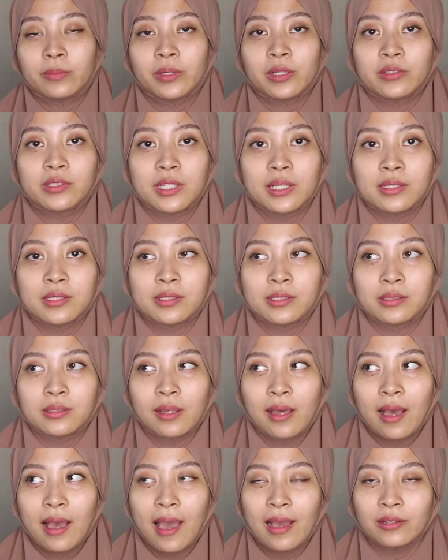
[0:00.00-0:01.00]
because it's
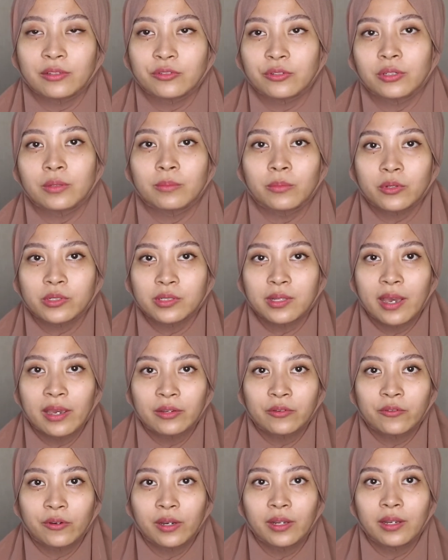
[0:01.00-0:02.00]
actually most
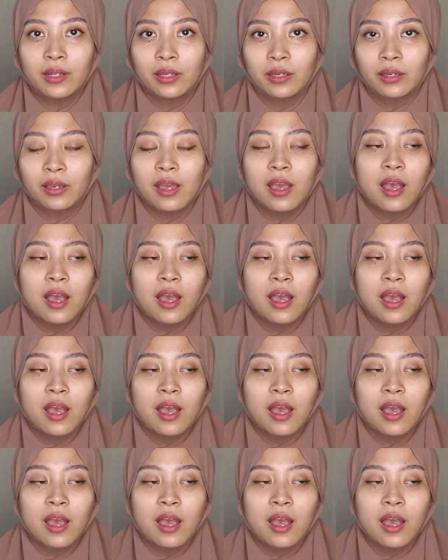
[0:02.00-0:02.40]
hydrating.